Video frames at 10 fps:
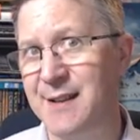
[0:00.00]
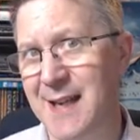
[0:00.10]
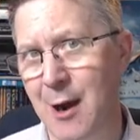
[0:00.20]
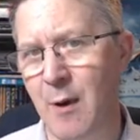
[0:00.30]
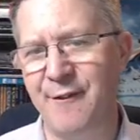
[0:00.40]

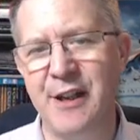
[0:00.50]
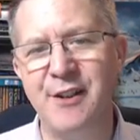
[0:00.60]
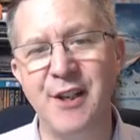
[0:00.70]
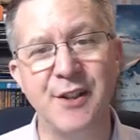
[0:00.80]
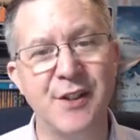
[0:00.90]
however,
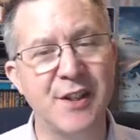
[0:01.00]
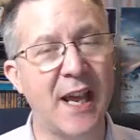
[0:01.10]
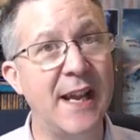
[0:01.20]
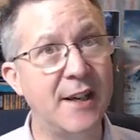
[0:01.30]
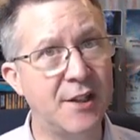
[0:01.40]
does
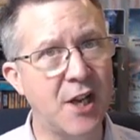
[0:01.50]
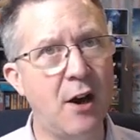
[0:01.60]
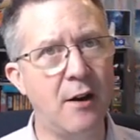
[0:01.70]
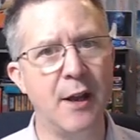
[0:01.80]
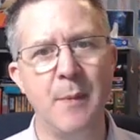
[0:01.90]
take
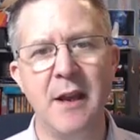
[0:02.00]
time.